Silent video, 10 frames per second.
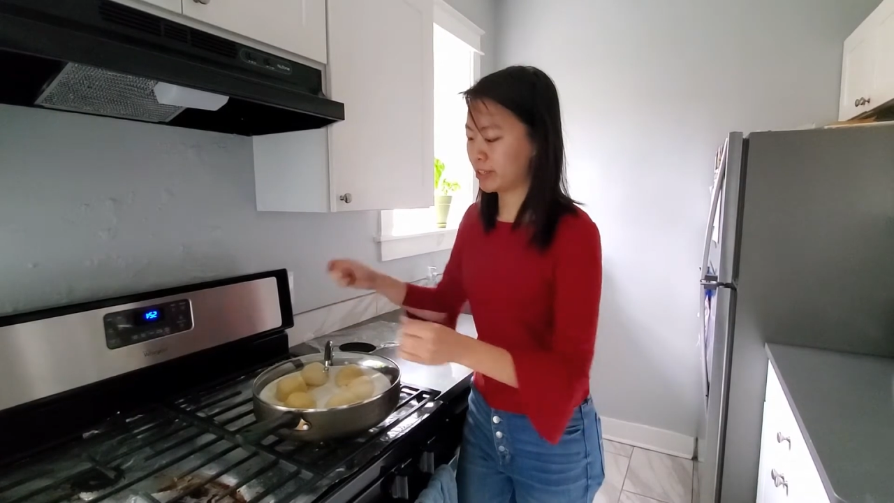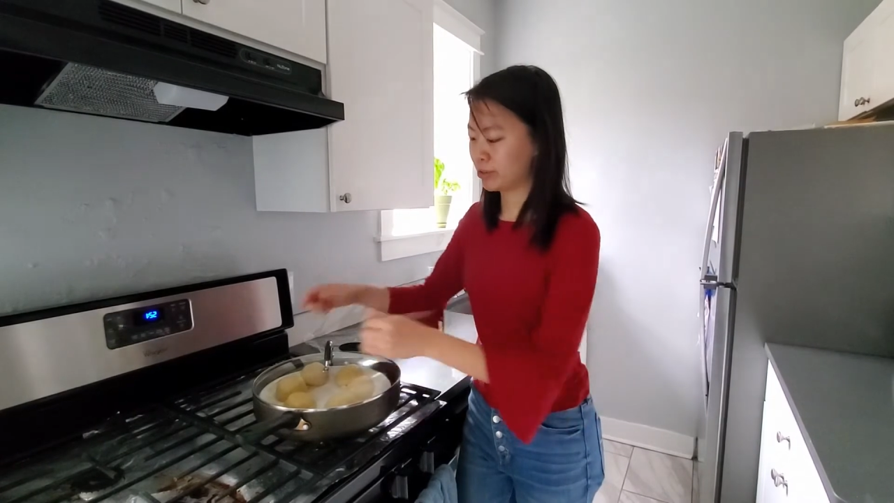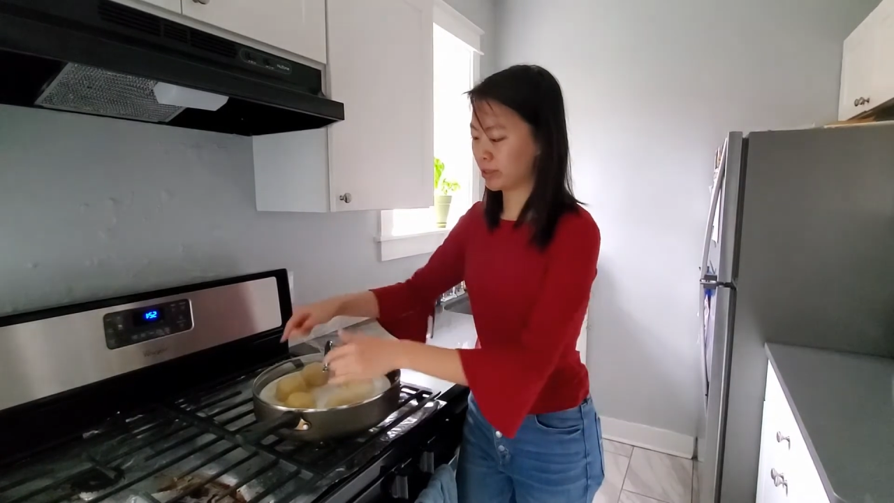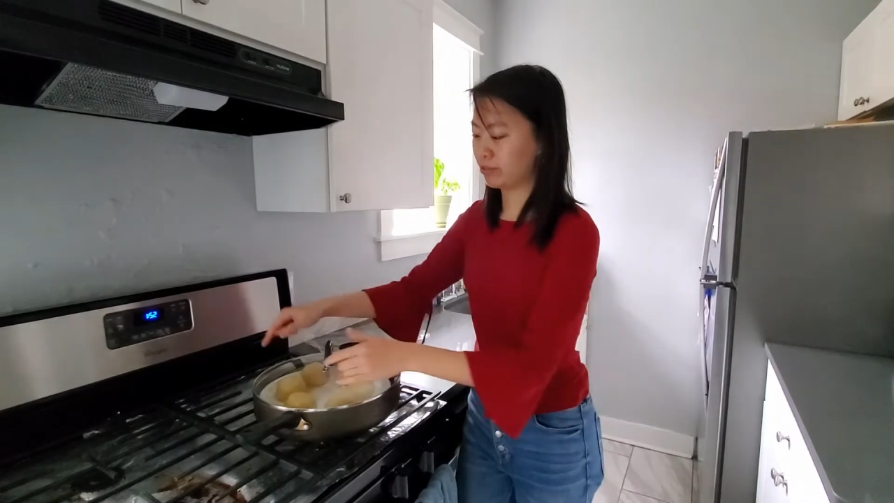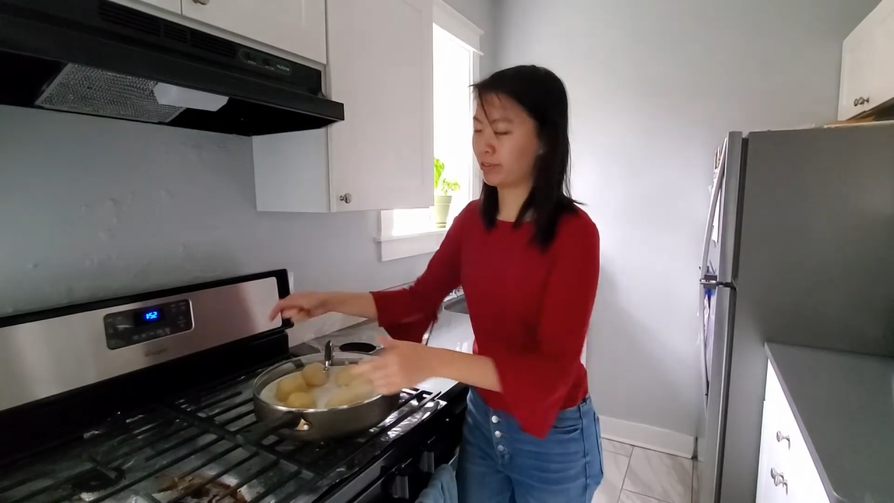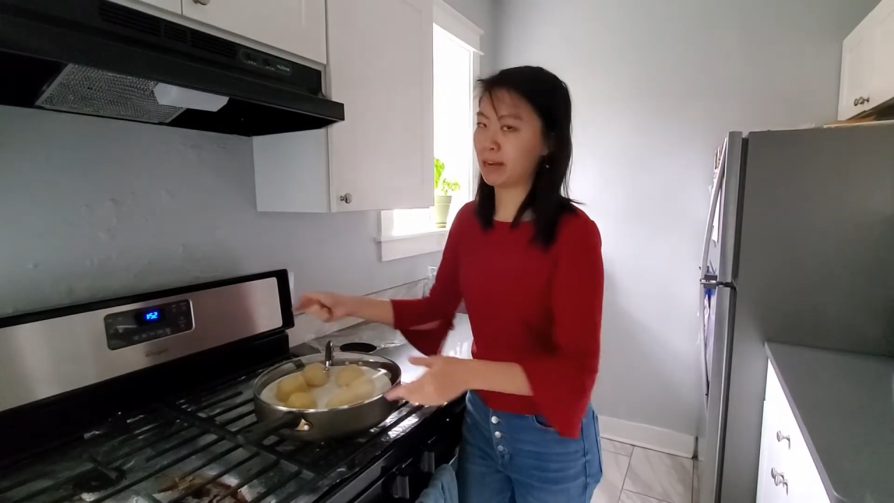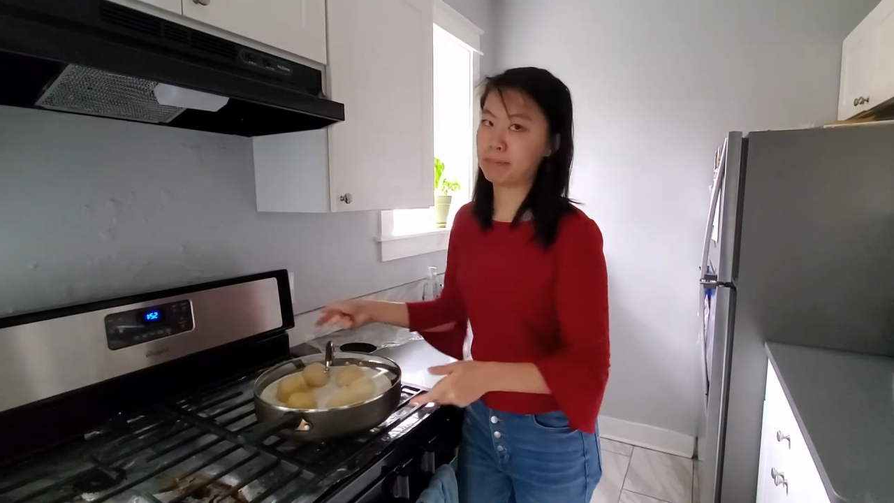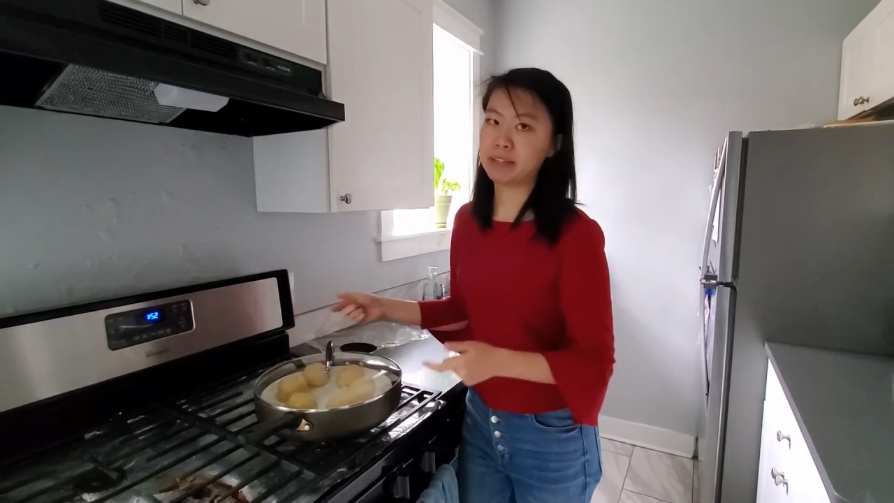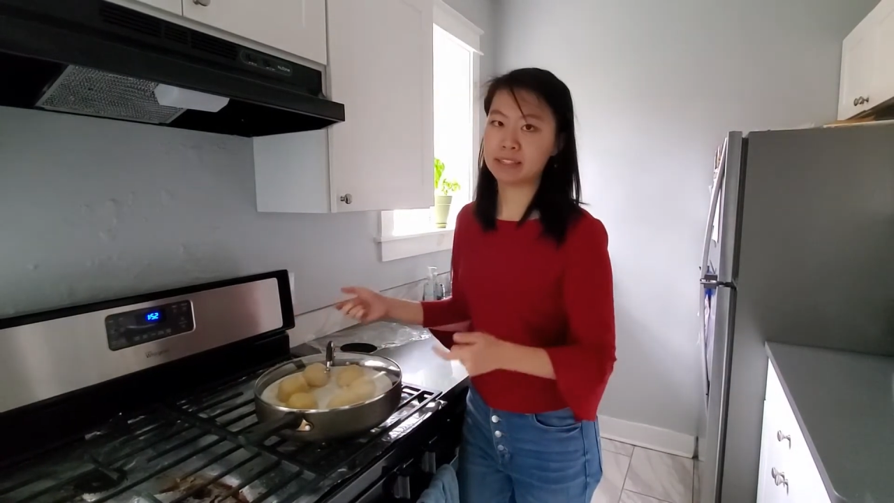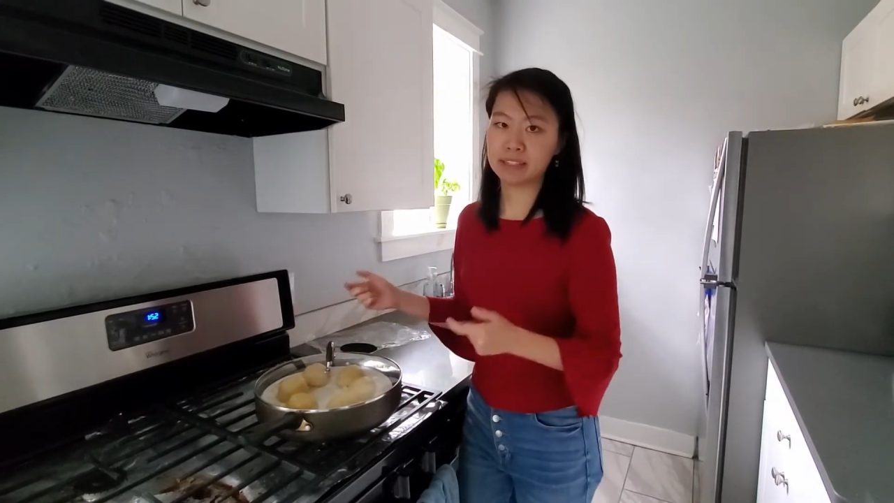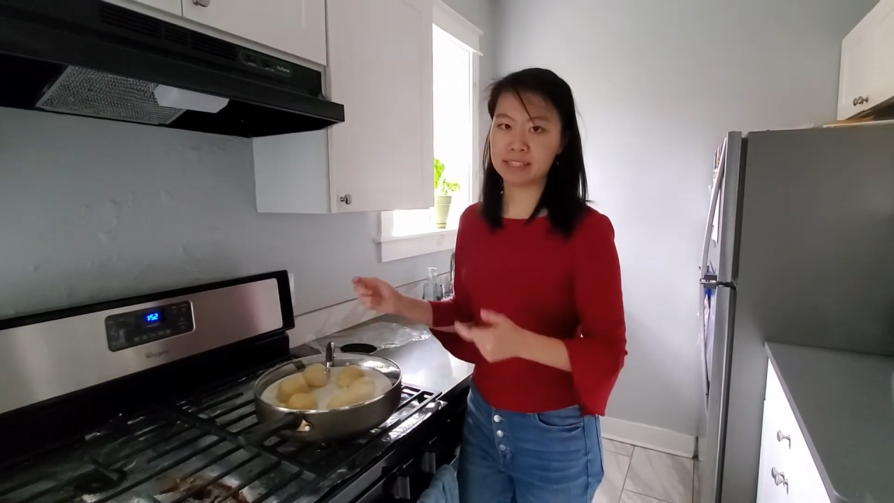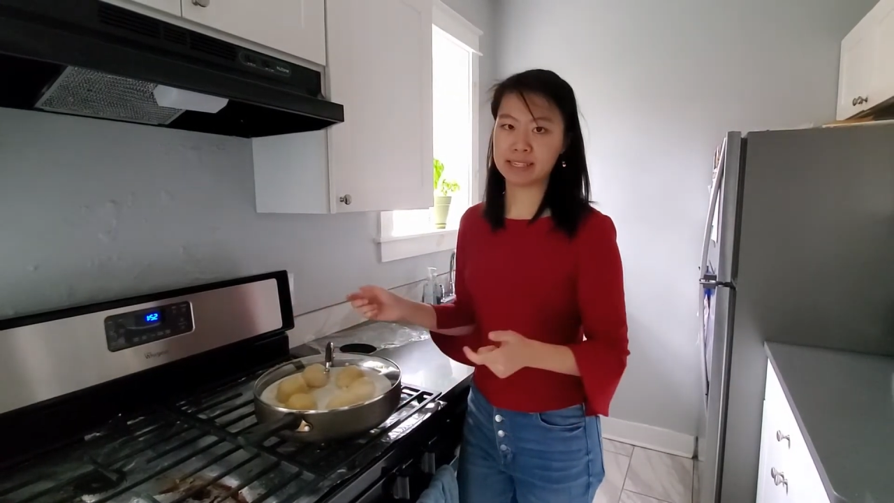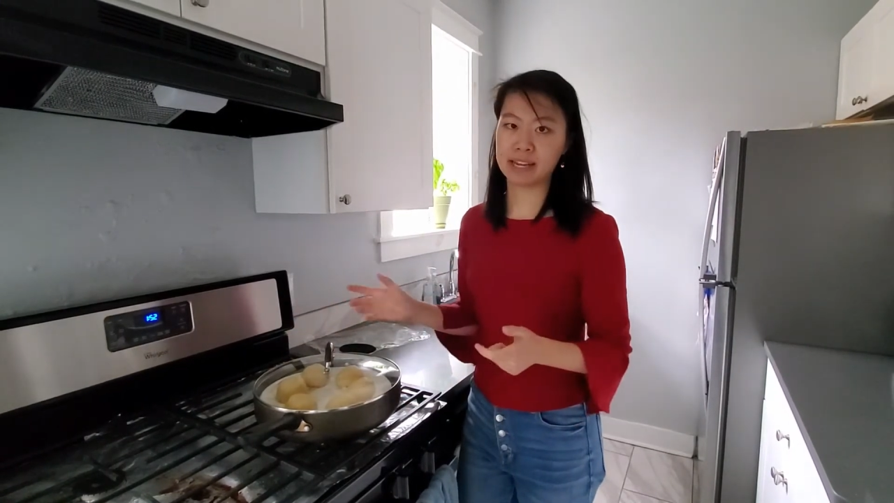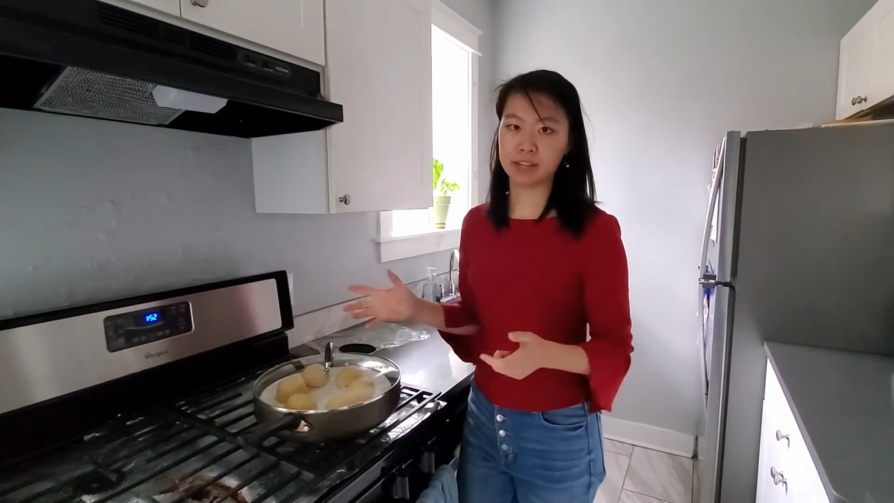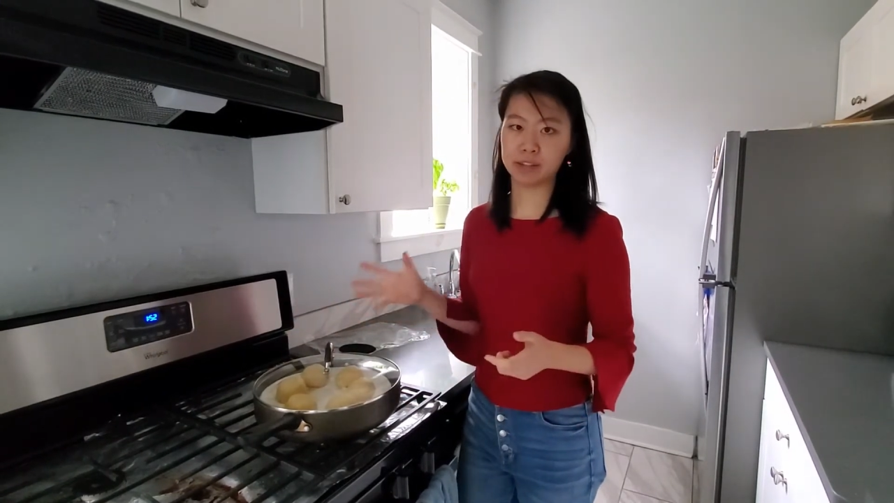you can wrap it in a towel